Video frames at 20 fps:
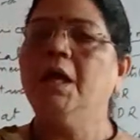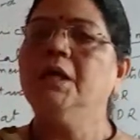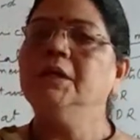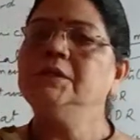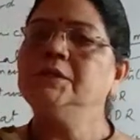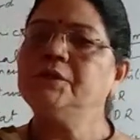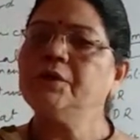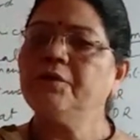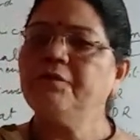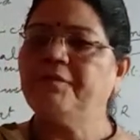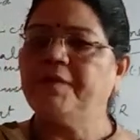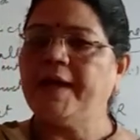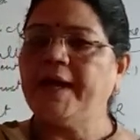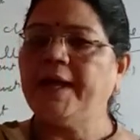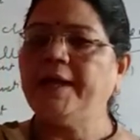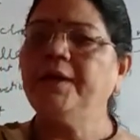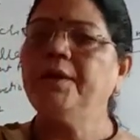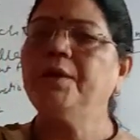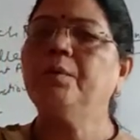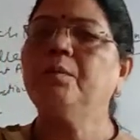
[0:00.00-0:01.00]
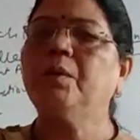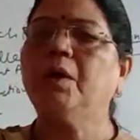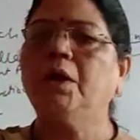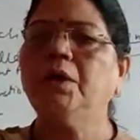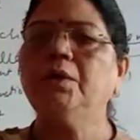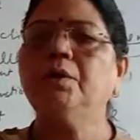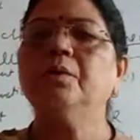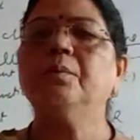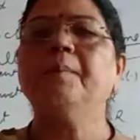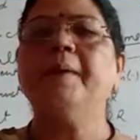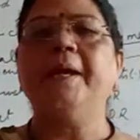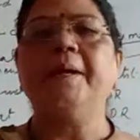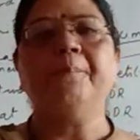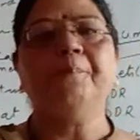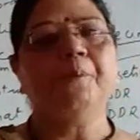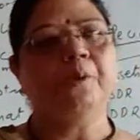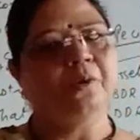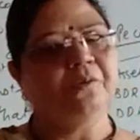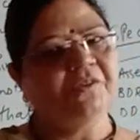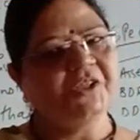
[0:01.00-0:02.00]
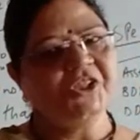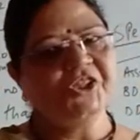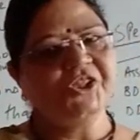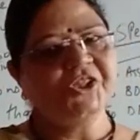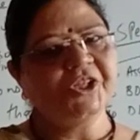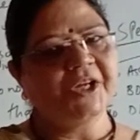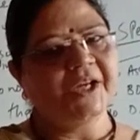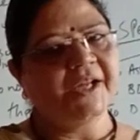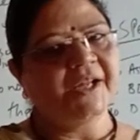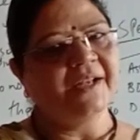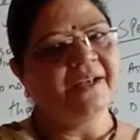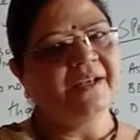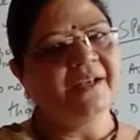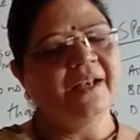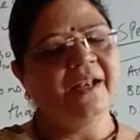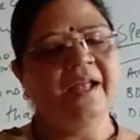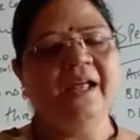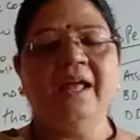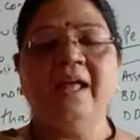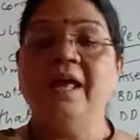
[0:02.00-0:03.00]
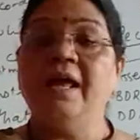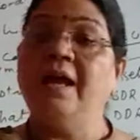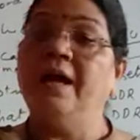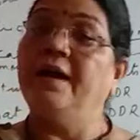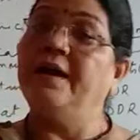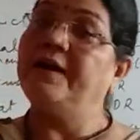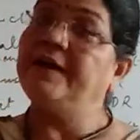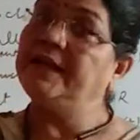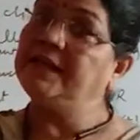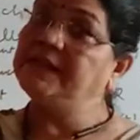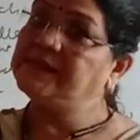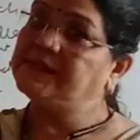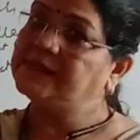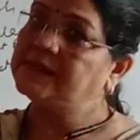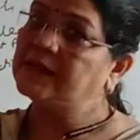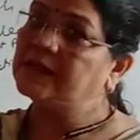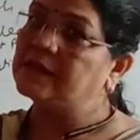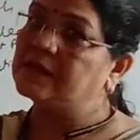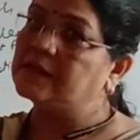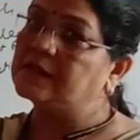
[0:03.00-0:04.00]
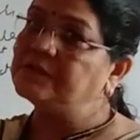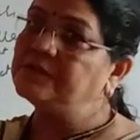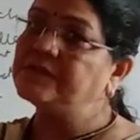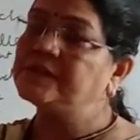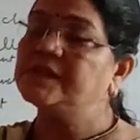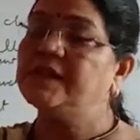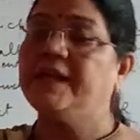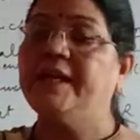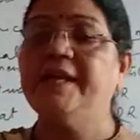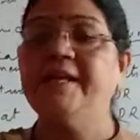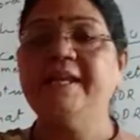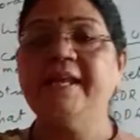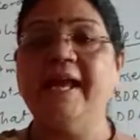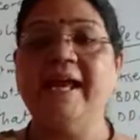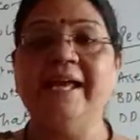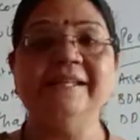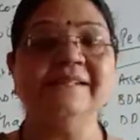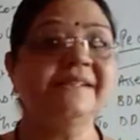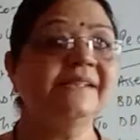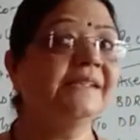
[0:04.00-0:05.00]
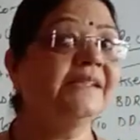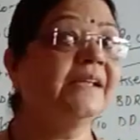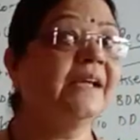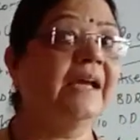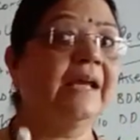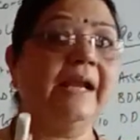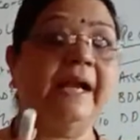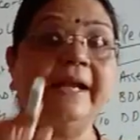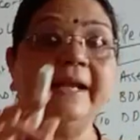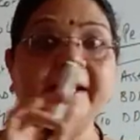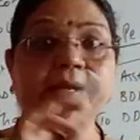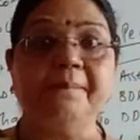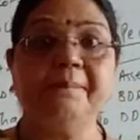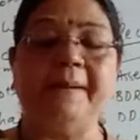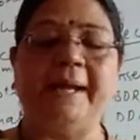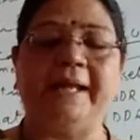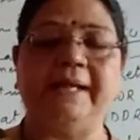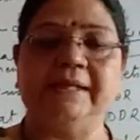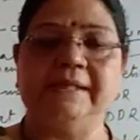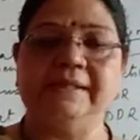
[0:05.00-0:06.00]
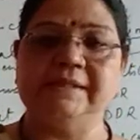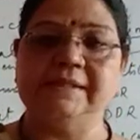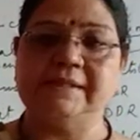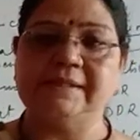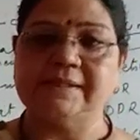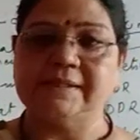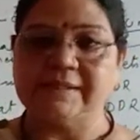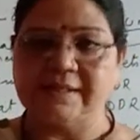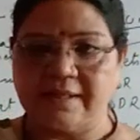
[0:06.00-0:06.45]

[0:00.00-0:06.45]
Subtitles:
So when you want to make provision, reserves, it has credit balance.